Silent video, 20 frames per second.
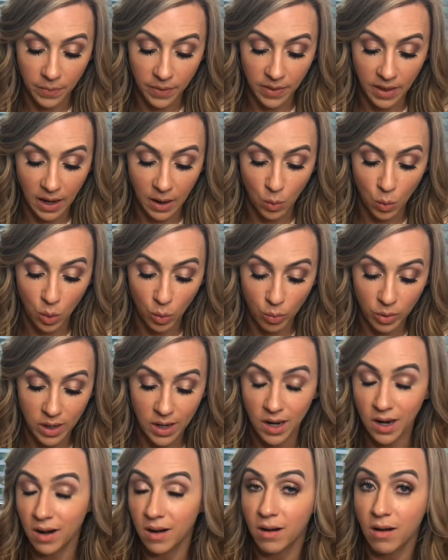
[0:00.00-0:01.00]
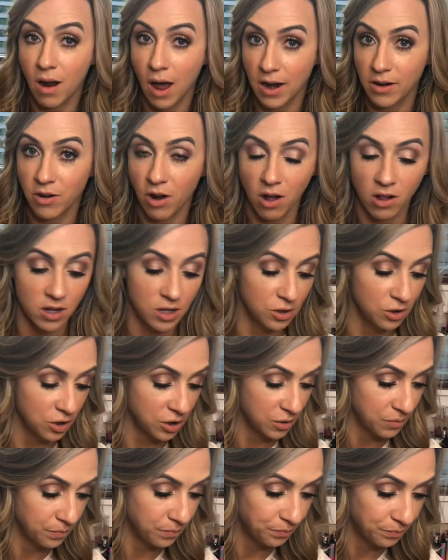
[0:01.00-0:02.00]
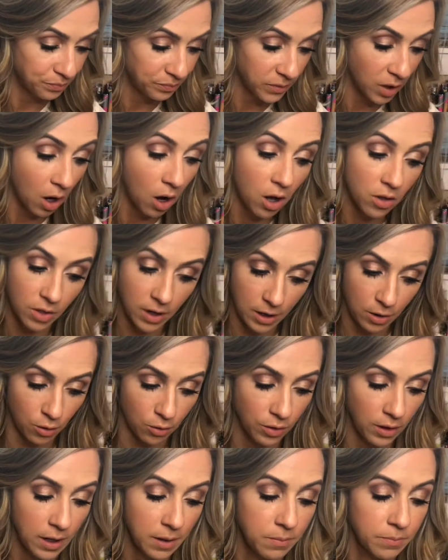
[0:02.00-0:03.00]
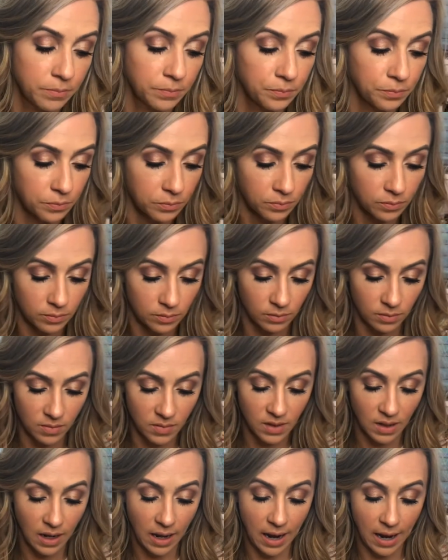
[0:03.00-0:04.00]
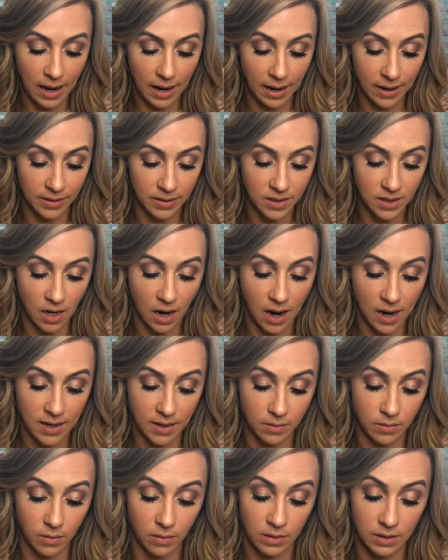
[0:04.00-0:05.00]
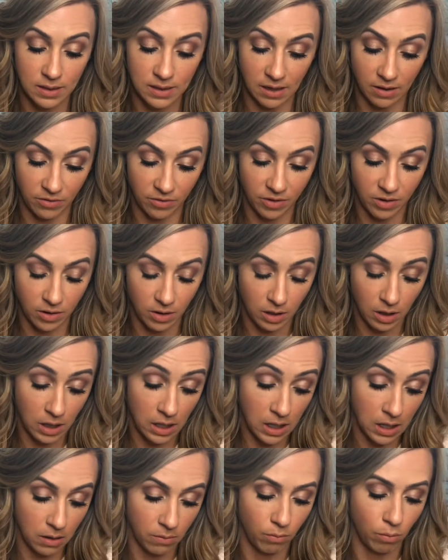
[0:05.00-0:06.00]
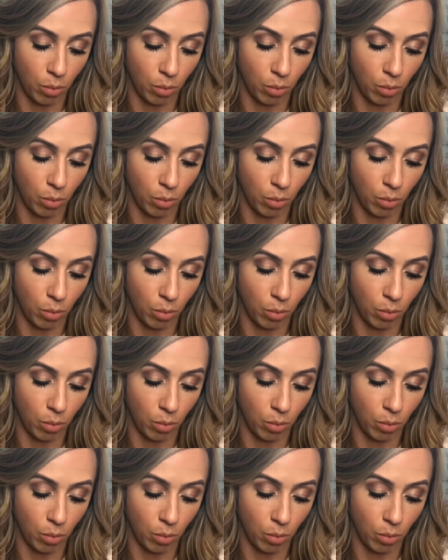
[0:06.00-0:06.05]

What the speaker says: They will be $9, online only. And I definitely